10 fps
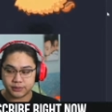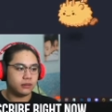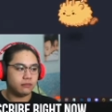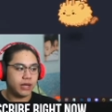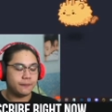
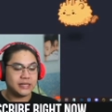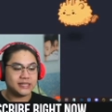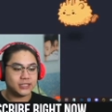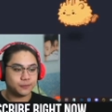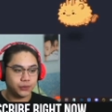My Beast
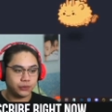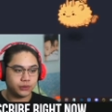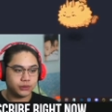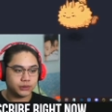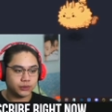is
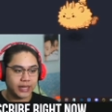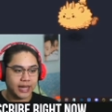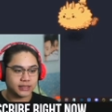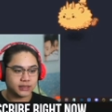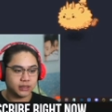pure, so it
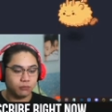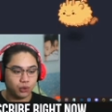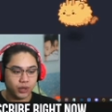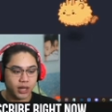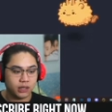has
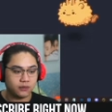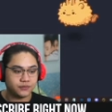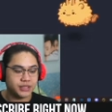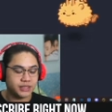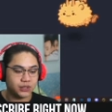morale of
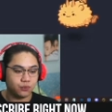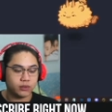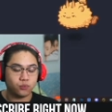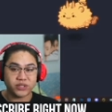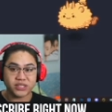
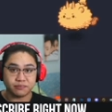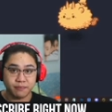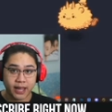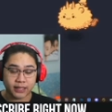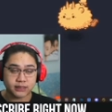61, which is
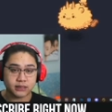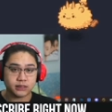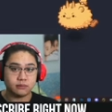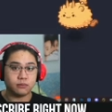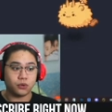max
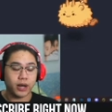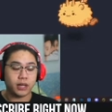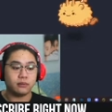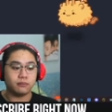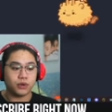
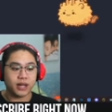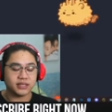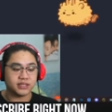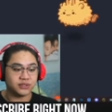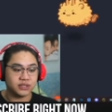morale. Morale
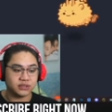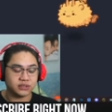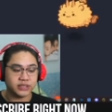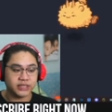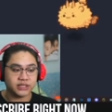is critical
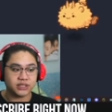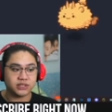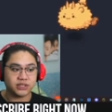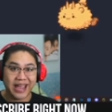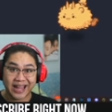hit
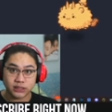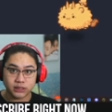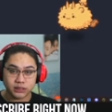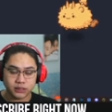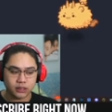chance.